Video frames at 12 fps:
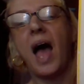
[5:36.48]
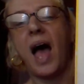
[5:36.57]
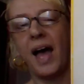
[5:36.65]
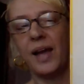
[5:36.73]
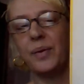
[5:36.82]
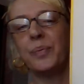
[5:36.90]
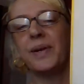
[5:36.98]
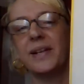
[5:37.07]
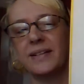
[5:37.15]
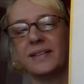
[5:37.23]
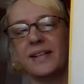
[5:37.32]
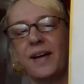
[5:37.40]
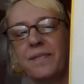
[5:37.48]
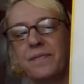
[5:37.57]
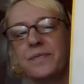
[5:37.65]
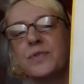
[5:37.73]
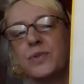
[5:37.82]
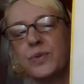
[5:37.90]
I read
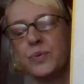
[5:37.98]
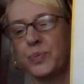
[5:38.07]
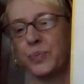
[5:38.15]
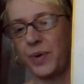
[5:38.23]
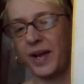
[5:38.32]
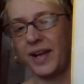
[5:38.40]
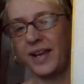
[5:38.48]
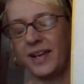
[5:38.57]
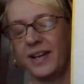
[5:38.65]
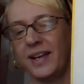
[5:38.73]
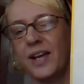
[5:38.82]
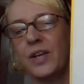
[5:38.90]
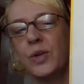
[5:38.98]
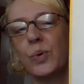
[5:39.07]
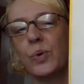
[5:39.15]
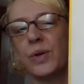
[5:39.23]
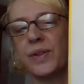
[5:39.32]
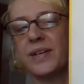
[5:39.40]
left to right. You
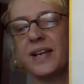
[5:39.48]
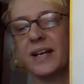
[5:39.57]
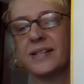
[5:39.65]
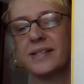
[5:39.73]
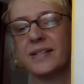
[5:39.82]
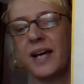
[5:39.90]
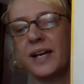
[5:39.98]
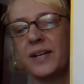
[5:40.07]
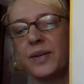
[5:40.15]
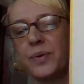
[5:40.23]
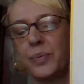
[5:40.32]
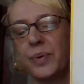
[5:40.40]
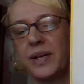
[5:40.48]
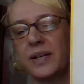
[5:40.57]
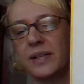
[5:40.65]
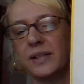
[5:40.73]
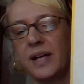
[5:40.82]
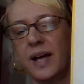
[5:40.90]
go to the next line and read
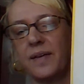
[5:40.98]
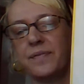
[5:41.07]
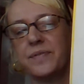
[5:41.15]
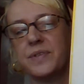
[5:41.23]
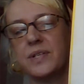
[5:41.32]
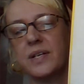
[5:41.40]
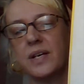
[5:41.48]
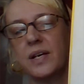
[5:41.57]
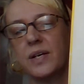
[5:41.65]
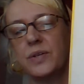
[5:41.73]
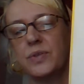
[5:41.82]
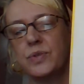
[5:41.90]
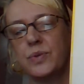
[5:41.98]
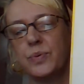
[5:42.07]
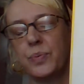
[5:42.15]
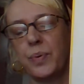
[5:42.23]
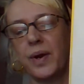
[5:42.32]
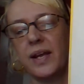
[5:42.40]
left to
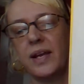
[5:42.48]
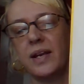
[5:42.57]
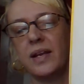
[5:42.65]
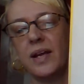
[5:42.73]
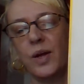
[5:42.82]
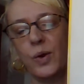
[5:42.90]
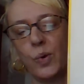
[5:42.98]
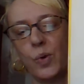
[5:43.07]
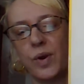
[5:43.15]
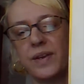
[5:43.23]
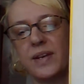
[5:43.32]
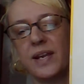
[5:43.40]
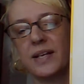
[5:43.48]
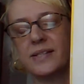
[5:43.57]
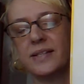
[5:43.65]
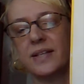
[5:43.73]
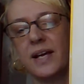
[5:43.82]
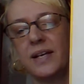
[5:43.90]
right. Go to the
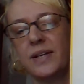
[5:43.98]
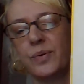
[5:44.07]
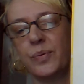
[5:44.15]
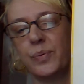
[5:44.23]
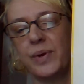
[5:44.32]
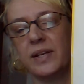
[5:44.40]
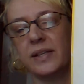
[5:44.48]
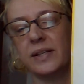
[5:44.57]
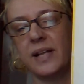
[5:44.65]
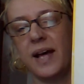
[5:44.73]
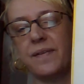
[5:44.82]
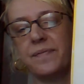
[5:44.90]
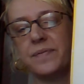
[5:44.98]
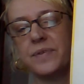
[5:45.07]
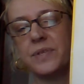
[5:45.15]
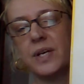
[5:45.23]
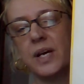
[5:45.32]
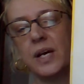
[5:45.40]
next line and read left